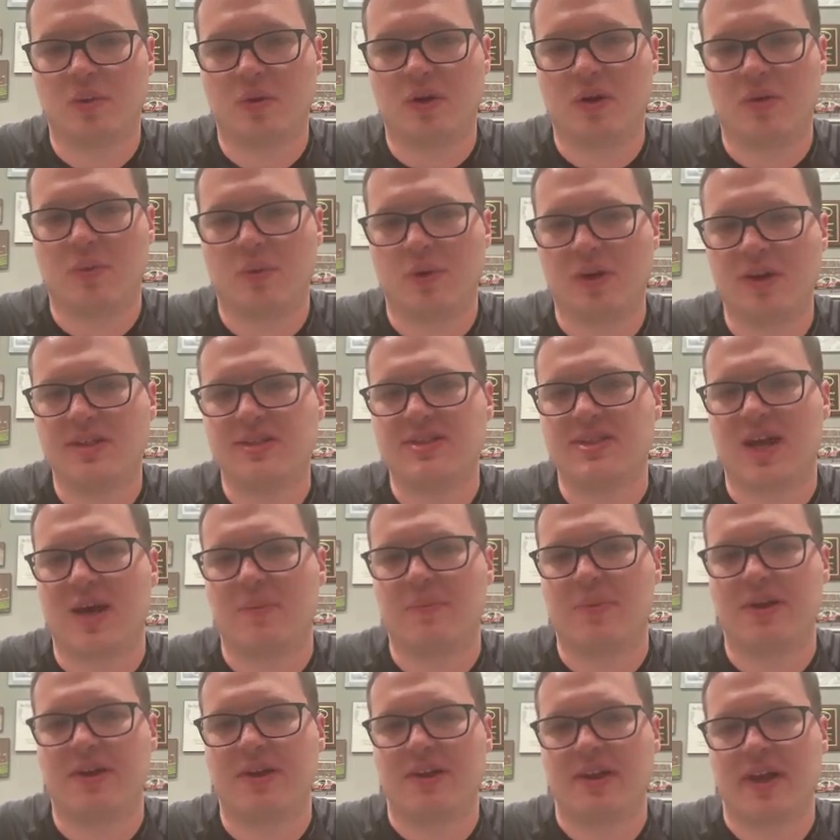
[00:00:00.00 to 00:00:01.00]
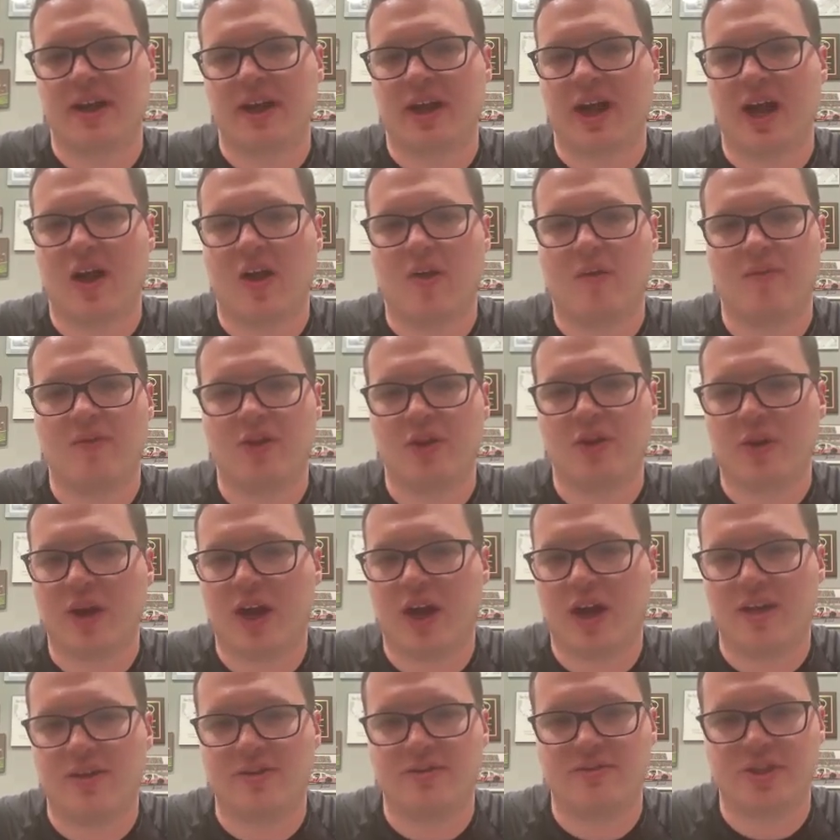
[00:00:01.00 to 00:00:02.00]
What what has that been like? How have you
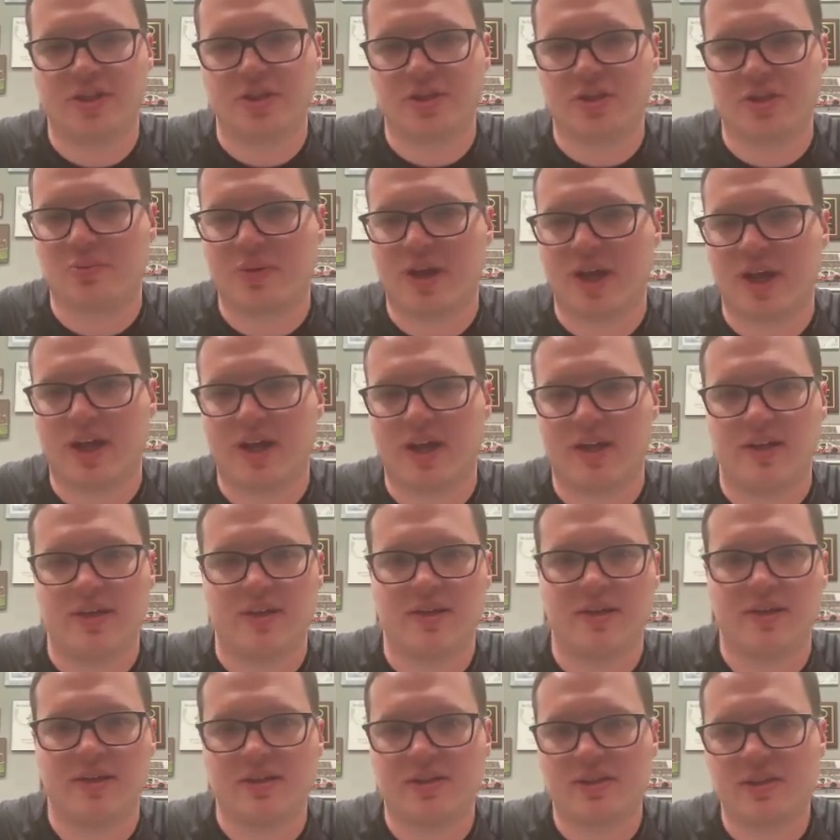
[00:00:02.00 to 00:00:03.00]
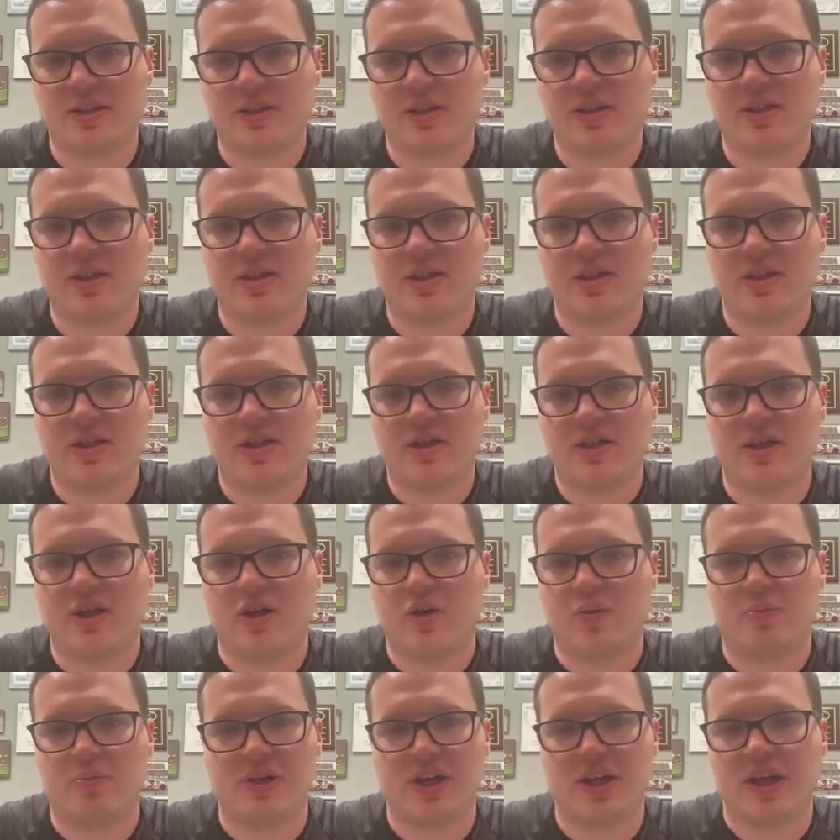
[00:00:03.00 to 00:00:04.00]
kind of just been, you
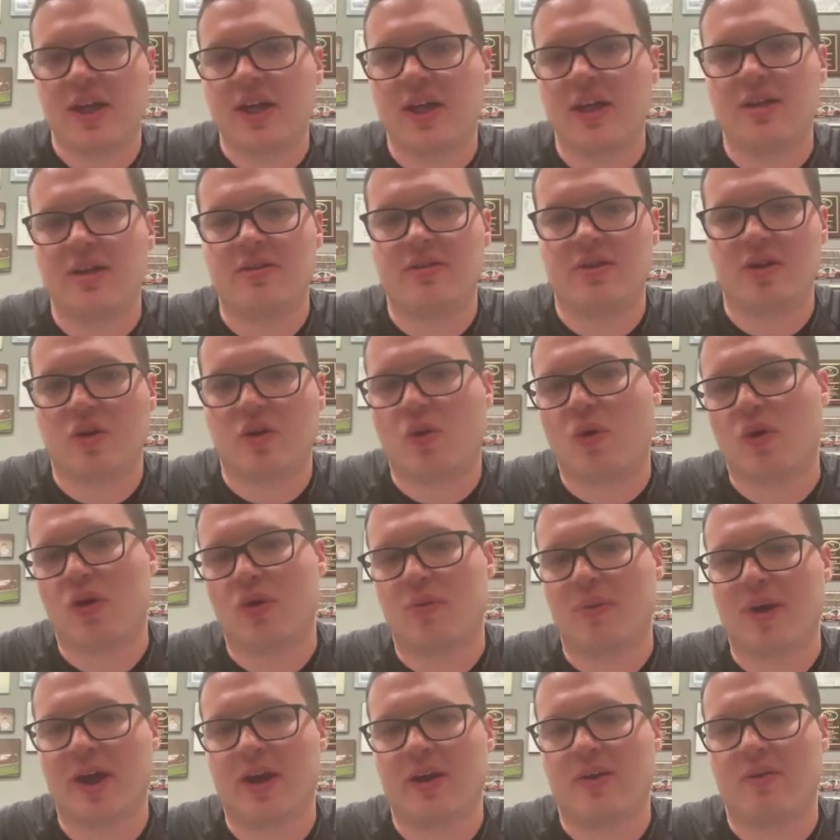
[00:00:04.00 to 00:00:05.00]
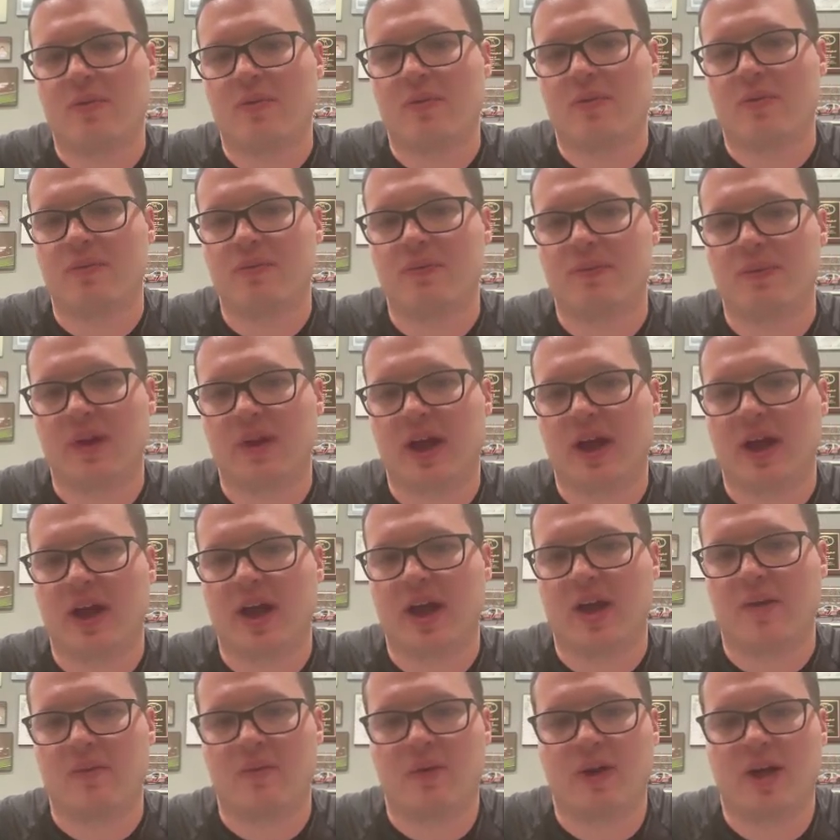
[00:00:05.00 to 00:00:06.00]
know, being the quarterback of
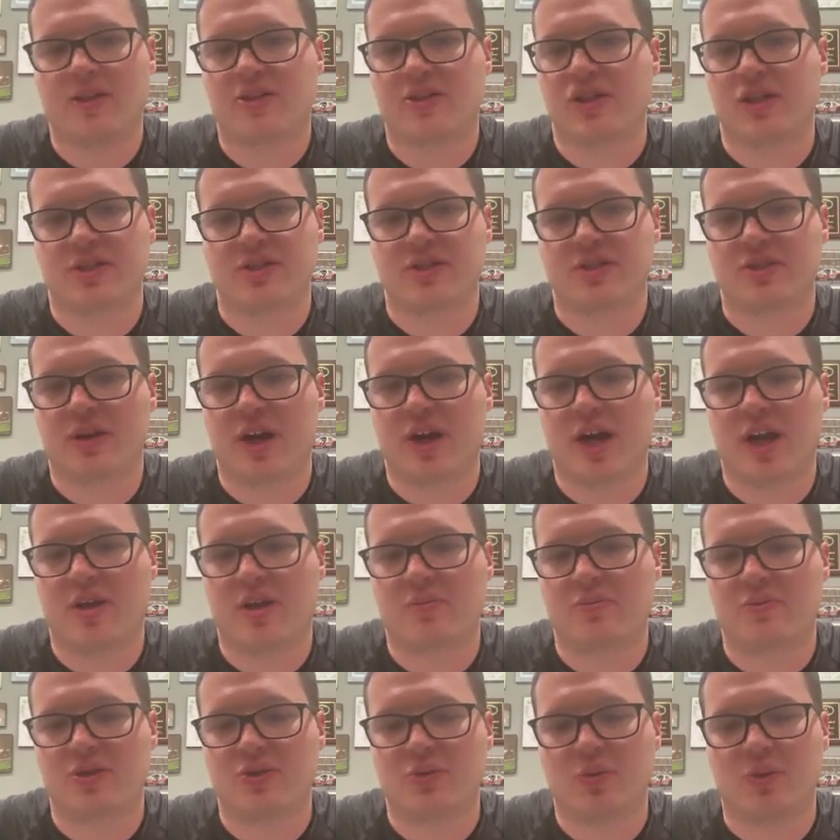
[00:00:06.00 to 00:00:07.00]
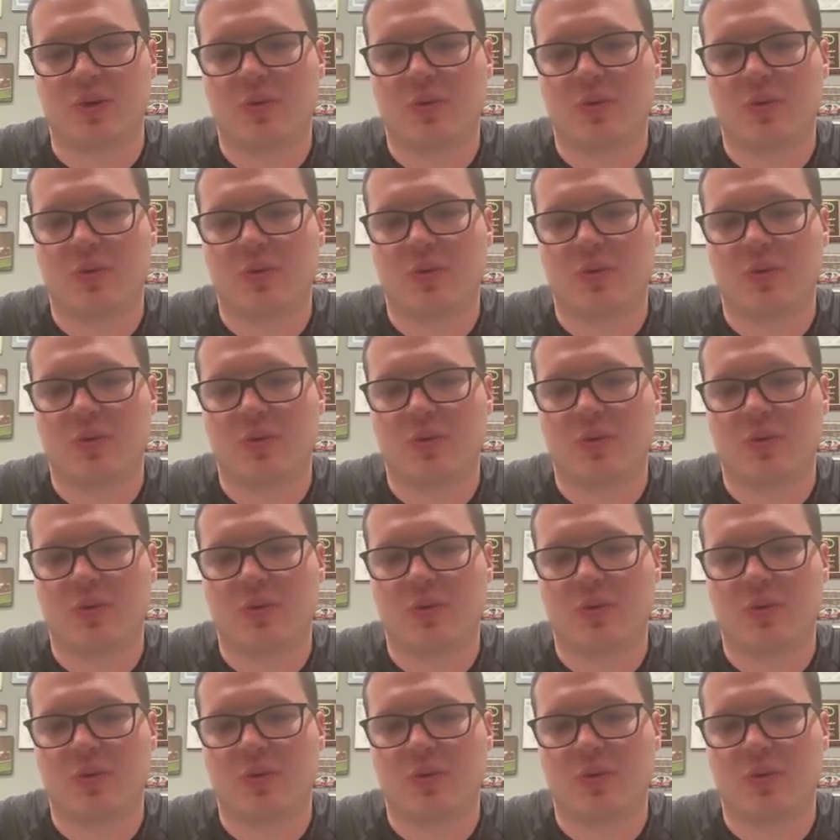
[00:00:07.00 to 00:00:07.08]
at Rochester Adams?